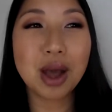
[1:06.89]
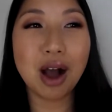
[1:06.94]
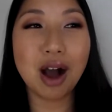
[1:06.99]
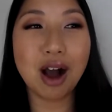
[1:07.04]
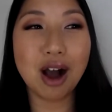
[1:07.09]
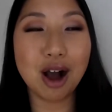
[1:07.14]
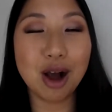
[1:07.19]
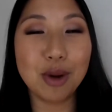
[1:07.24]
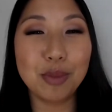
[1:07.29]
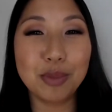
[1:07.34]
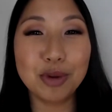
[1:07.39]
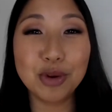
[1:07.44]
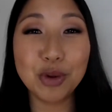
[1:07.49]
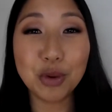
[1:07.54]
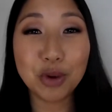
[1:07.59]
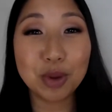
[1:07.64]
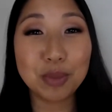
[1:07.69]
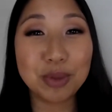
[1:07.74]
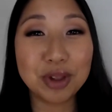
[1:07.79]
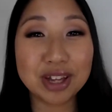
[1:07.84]
uh, but no
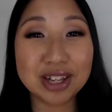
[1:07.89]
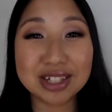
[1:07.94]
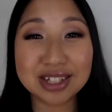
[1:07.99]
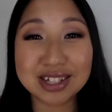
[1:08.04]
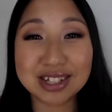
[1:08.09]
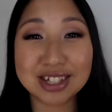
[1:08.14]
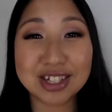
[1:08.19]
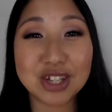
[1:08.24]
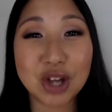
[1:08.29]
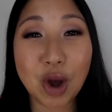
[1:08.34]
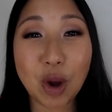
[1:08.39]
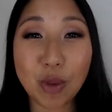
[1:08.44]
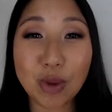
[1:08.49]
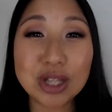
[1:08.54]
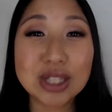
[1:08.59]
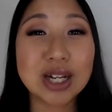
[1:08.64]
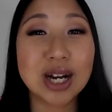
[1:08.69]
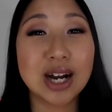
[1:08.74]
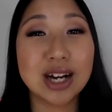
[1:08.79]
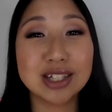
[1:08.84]
complaints because it's
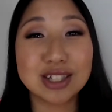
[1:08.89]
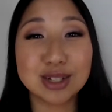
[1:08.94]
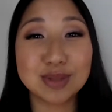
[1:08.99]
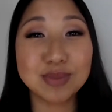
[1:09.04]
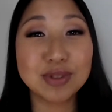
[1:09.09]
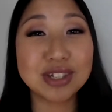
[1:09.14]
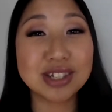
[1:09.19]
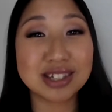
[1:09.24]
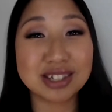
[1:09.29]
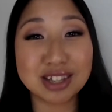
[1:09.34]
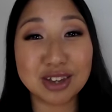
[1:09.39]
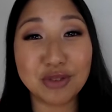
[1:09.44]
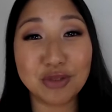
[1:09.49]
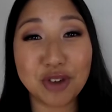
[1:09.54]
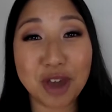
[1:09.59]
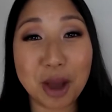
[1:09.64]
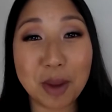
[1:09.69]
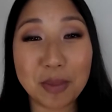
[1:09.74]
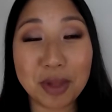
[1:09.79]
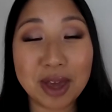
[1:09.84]
always awesome to see
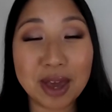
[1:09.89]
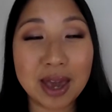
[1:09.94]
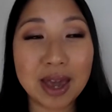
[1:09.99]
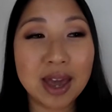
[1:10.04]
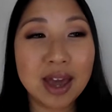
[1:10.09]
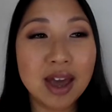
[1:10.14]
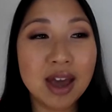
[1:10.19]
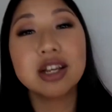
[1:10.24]
family.